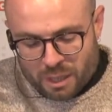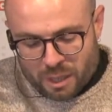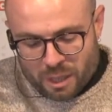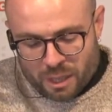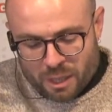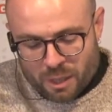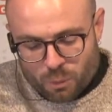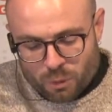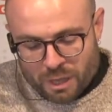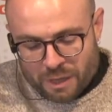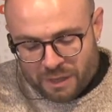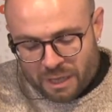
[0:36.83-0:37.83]
We're
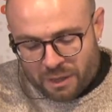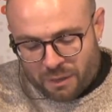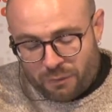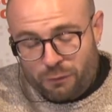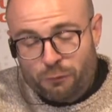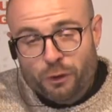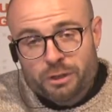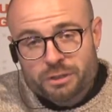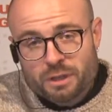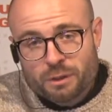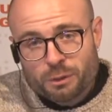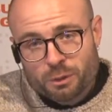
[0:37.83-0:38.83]
on the air every first
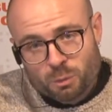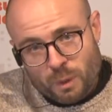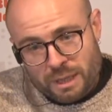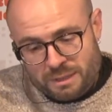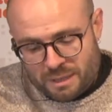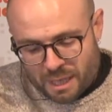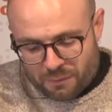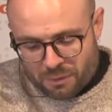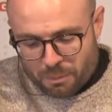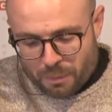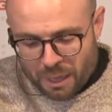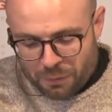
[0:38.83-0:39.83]
and third Wednesday of the
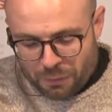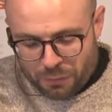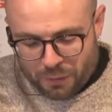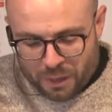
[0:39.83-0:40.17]
month,